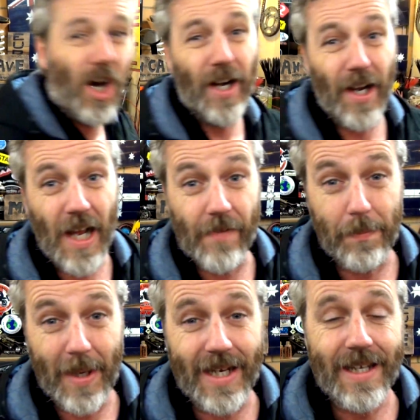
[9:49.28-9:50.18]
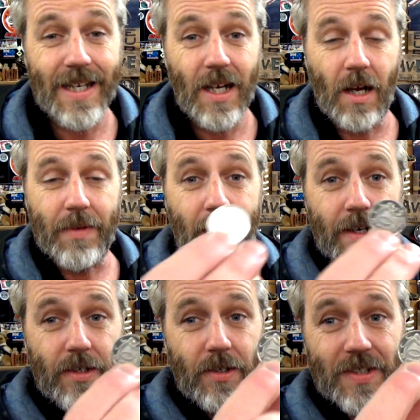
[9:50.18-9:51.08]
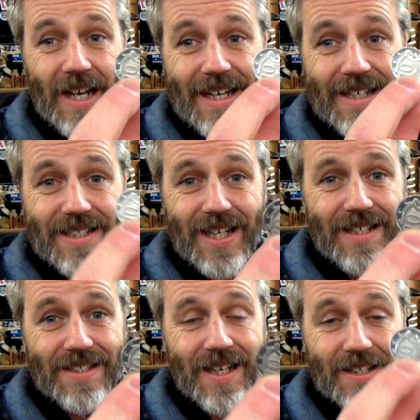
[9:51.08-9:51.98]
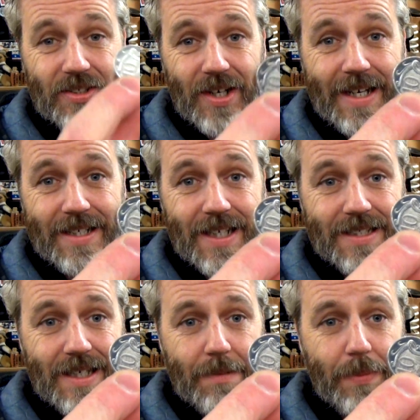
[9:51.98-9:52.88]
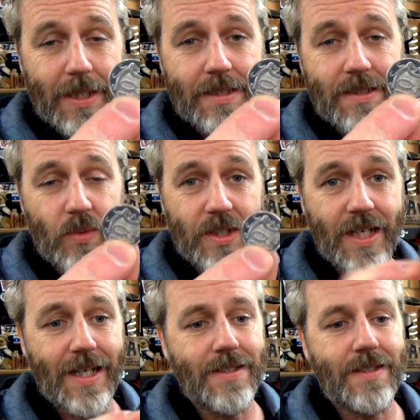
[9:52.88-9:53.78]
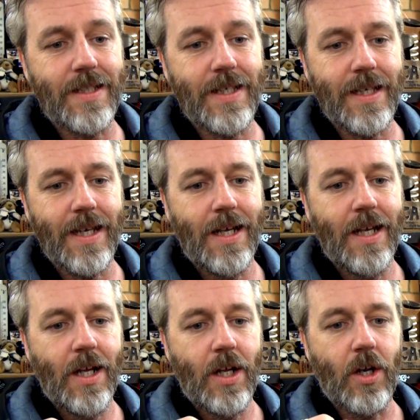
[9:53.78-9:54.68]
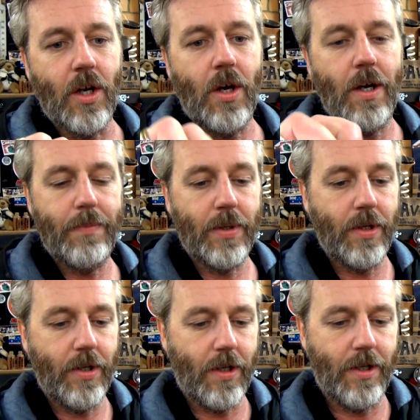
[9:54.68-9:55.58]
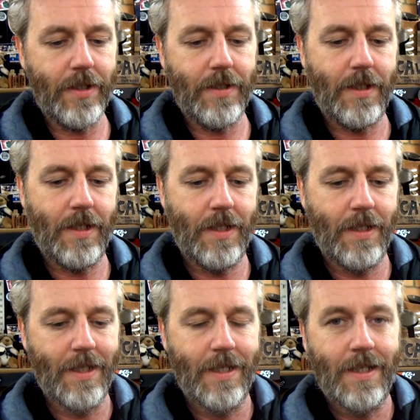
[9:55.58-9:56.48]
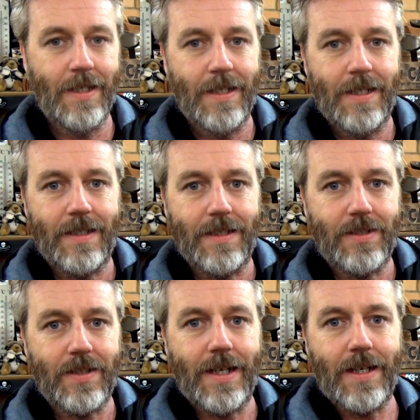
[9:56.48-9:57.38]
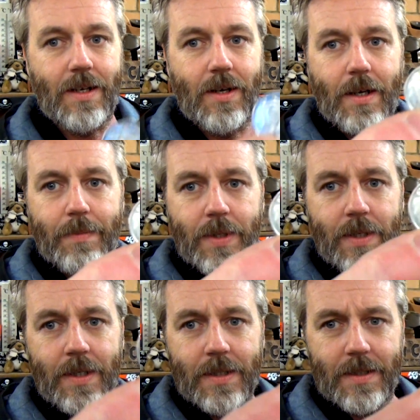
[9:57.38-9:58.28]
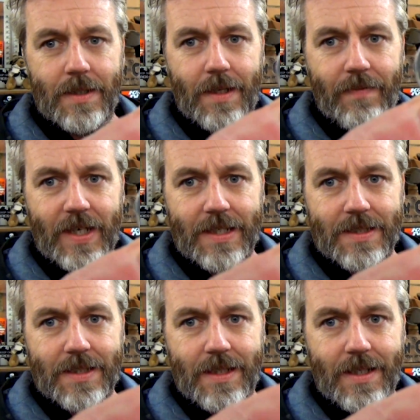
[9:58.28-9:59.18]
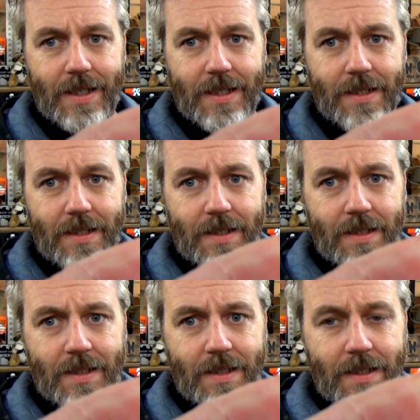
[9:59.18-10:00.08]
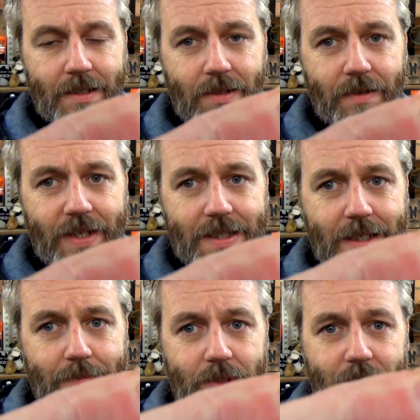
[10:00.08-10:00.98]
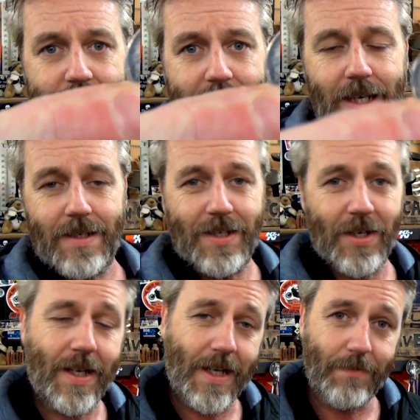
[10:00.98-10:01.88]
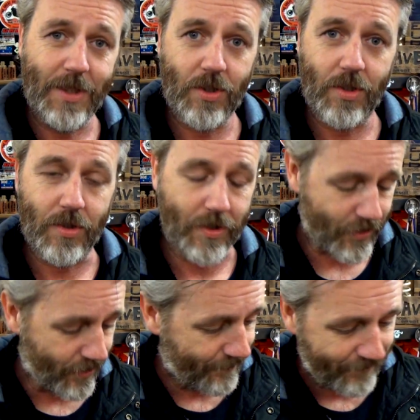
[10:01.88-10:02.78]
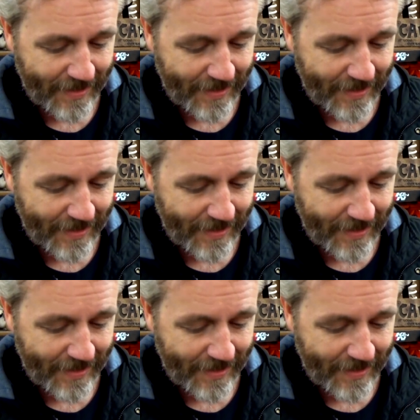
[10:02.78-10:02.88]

I don't have a penny. I'm going to use a Australian 10-cent piece, which has the lyrebird on it. The Australian lyrebird. I don't know if you can see that. or if that's upside down. I don't have my short lookers on.